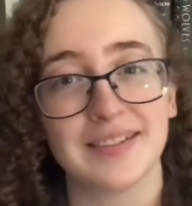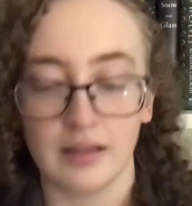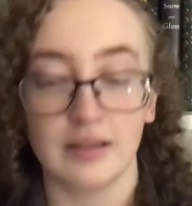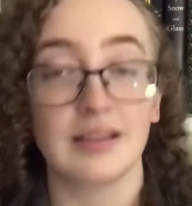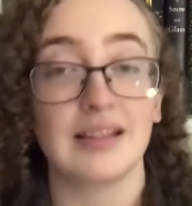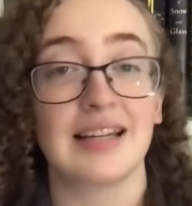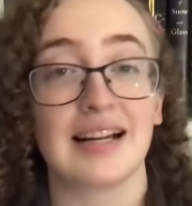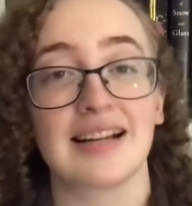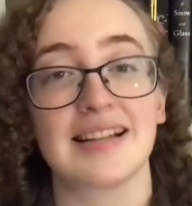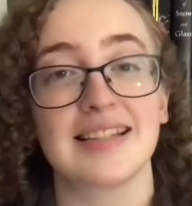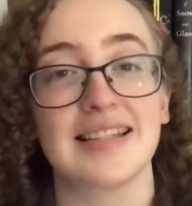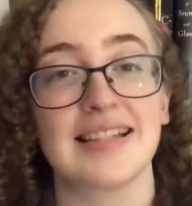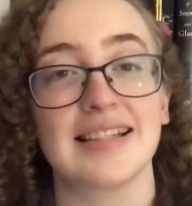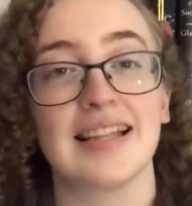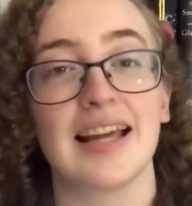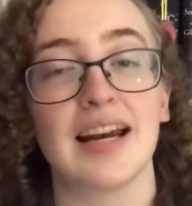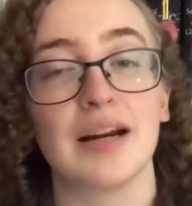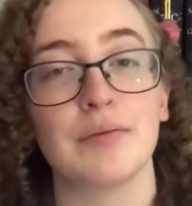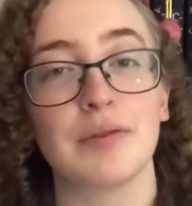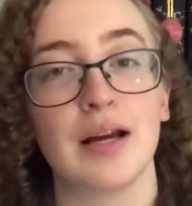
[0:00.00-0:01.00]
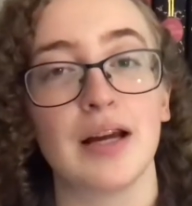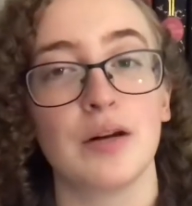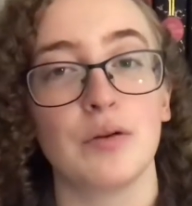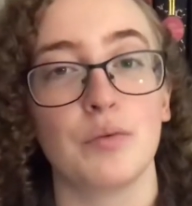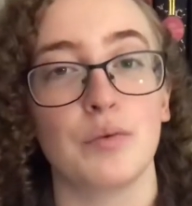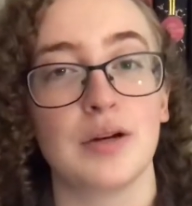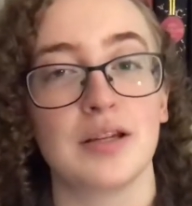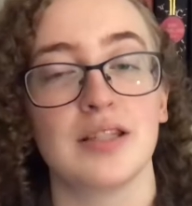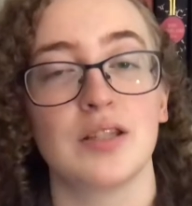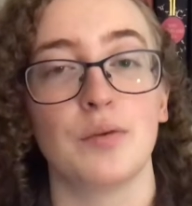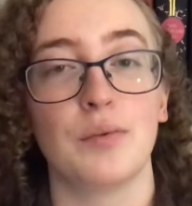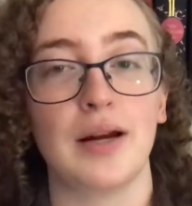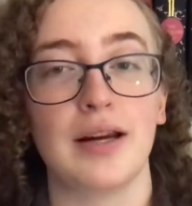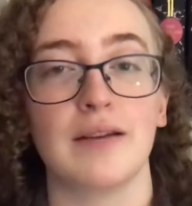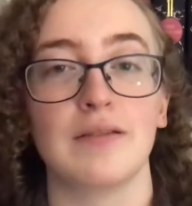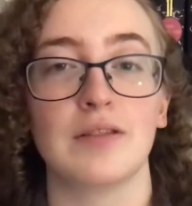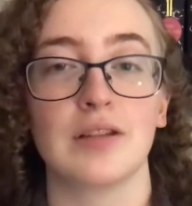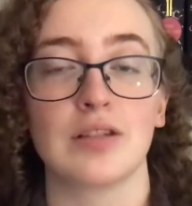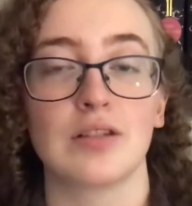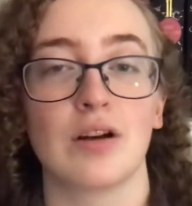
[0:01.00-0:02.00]
The next thing that I read was The Weight
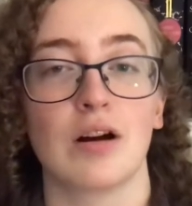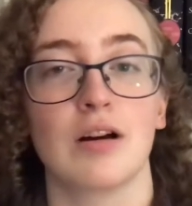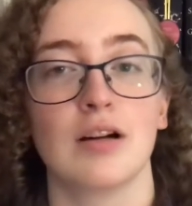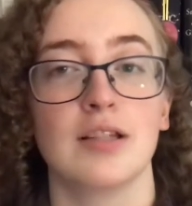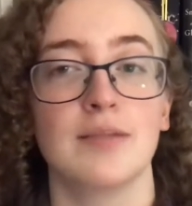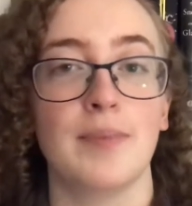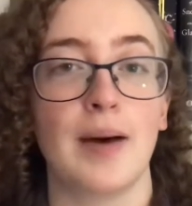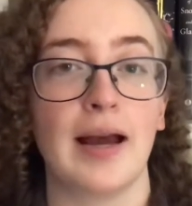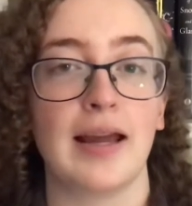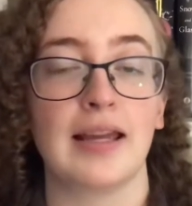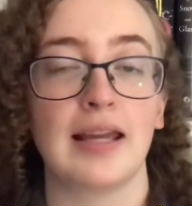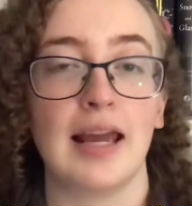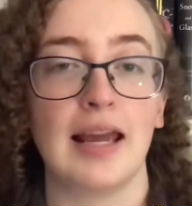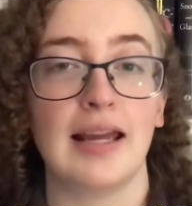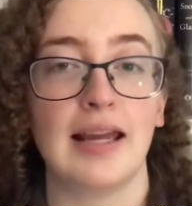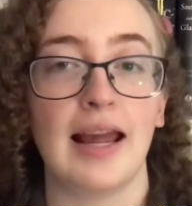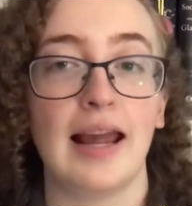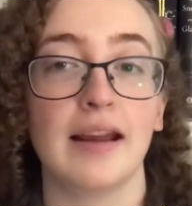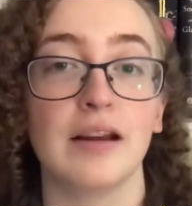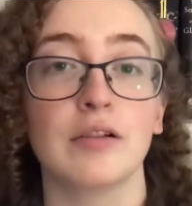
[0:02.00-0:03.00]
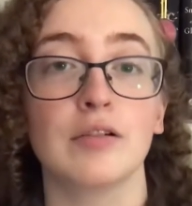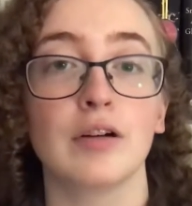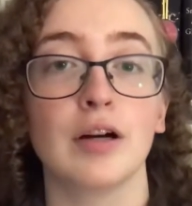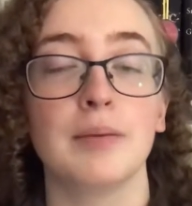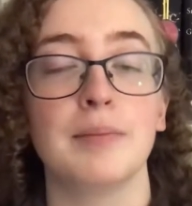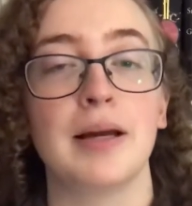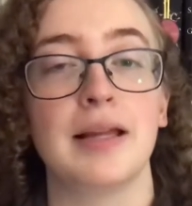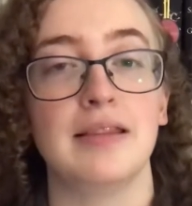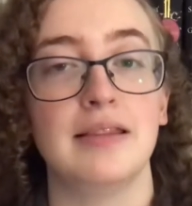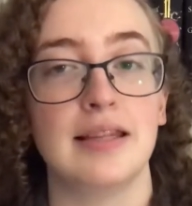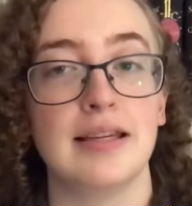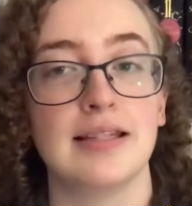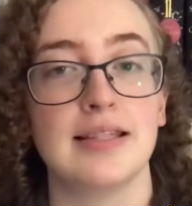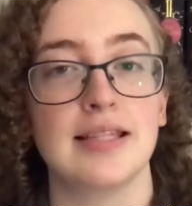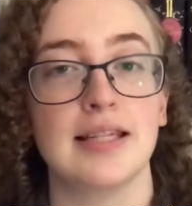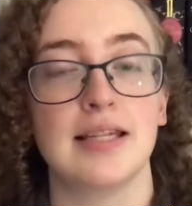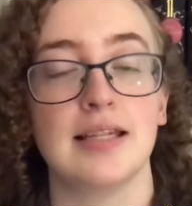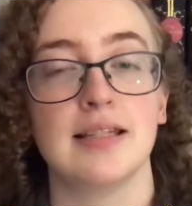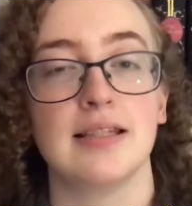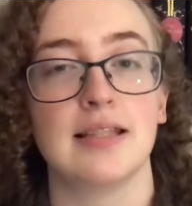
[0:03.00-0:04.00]
of the Stars by Kay Ankrum, and this
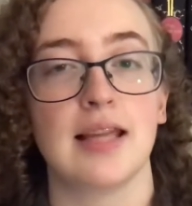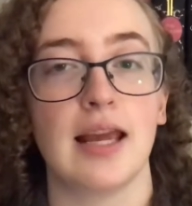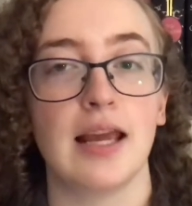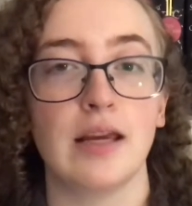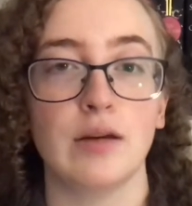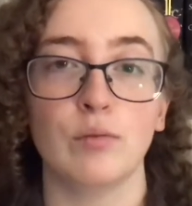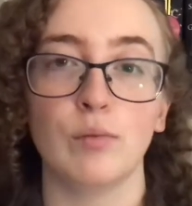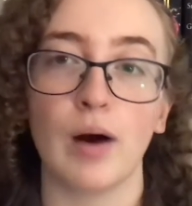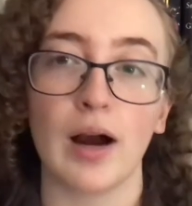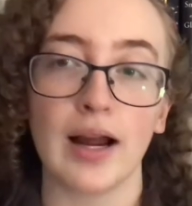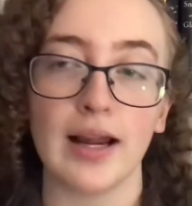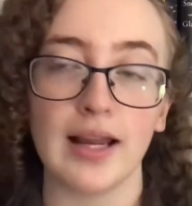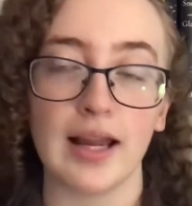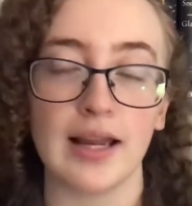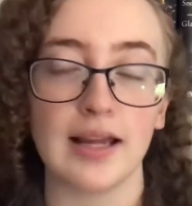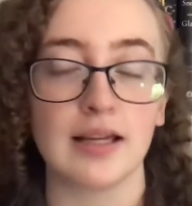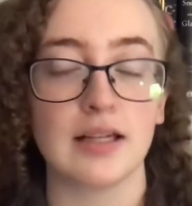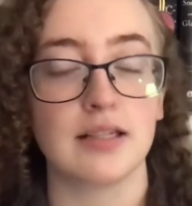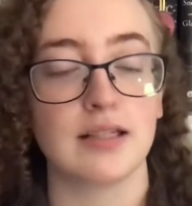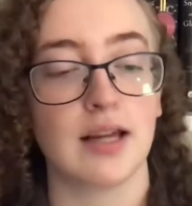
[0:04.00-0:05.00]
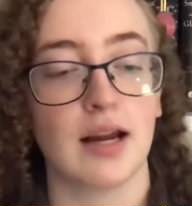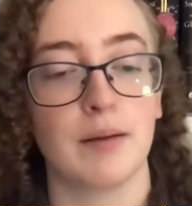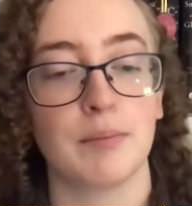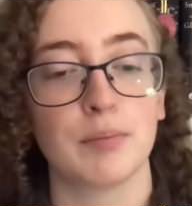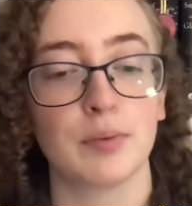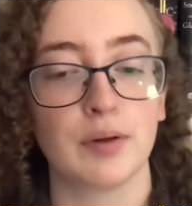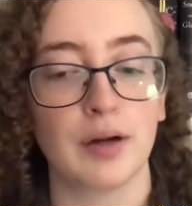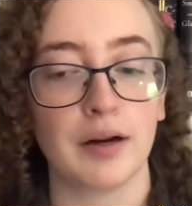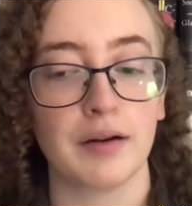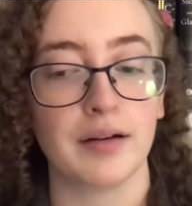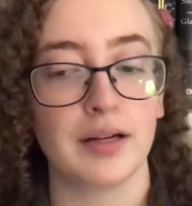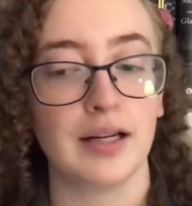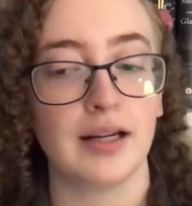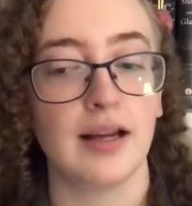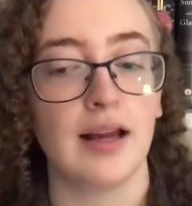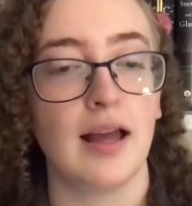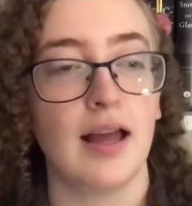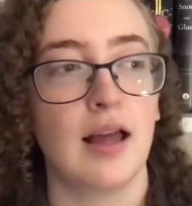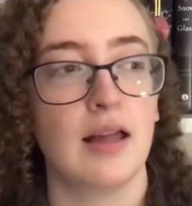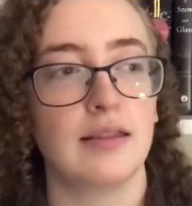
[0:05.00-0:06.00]
is a YA contemporary
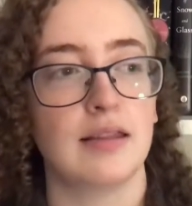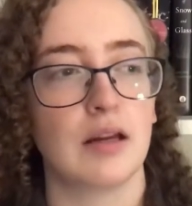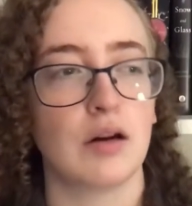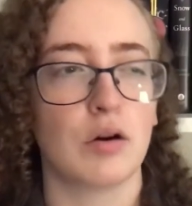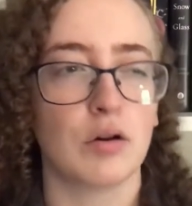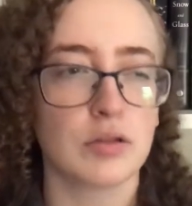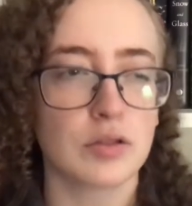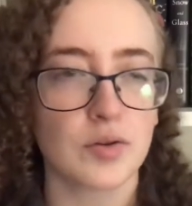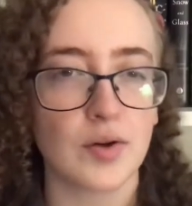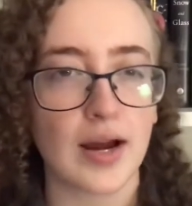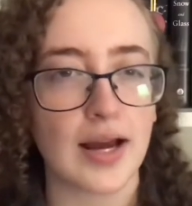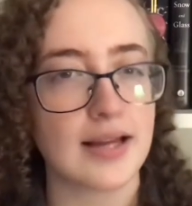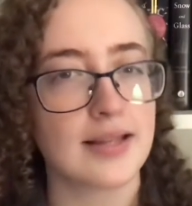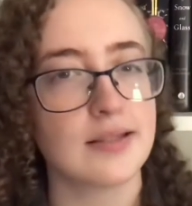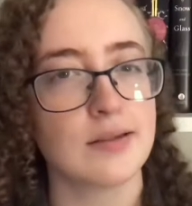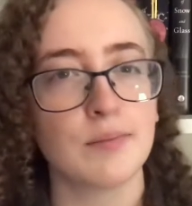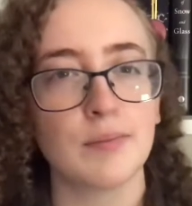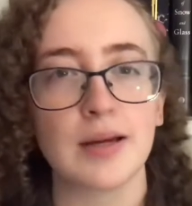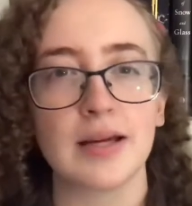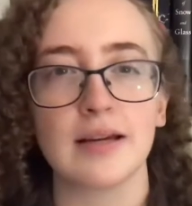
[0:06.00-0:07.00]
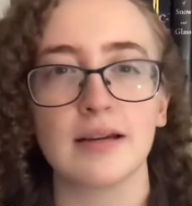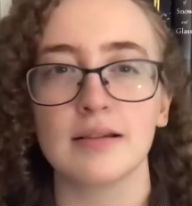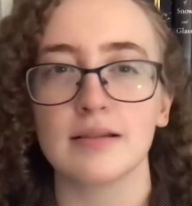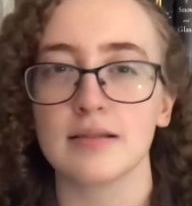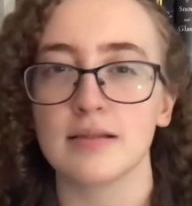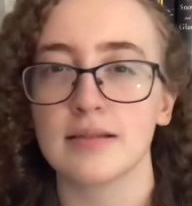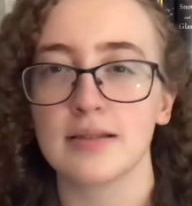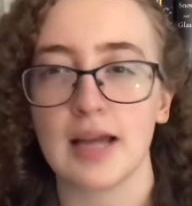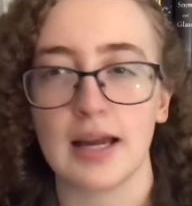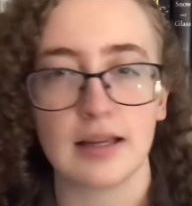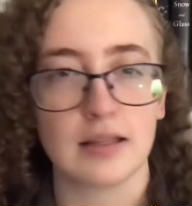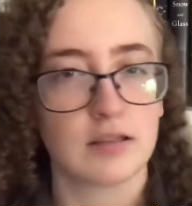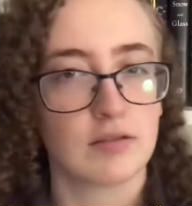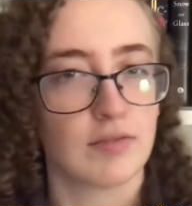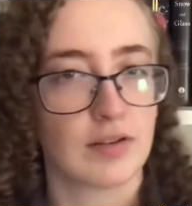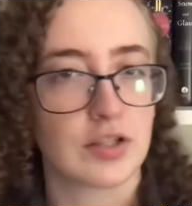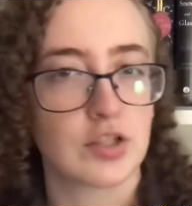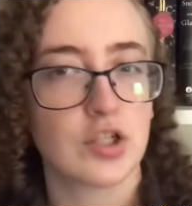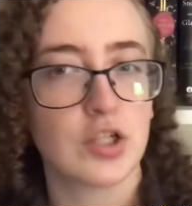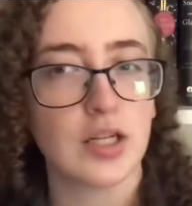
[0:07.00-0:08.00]
that also has some like science
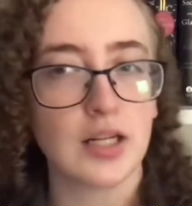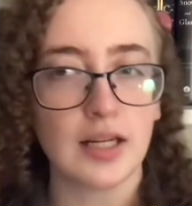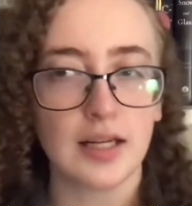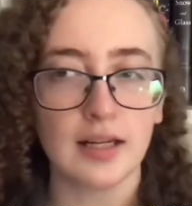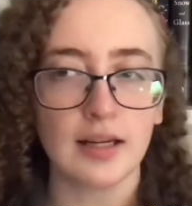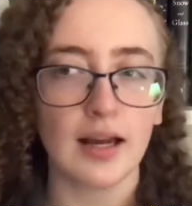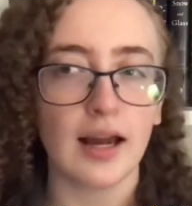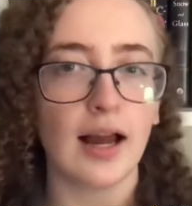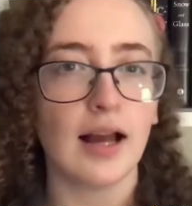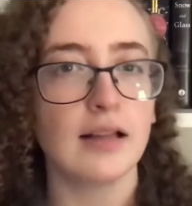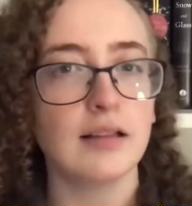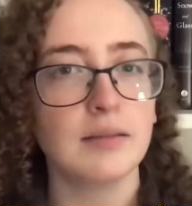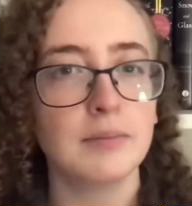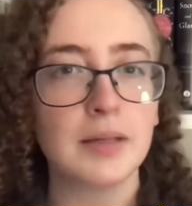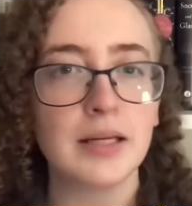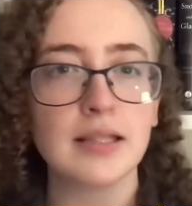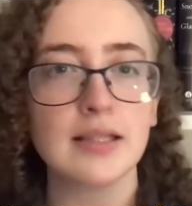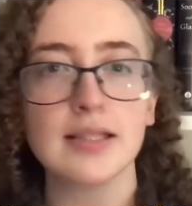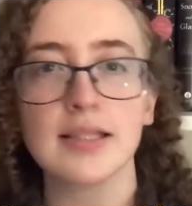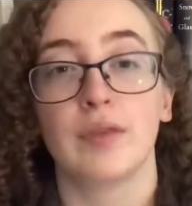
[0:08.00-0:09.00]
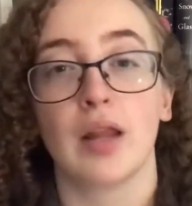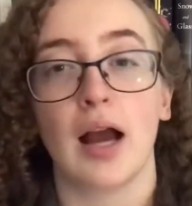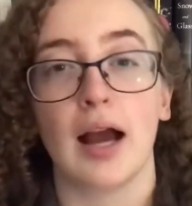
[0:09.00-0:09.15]
fiction-y elements.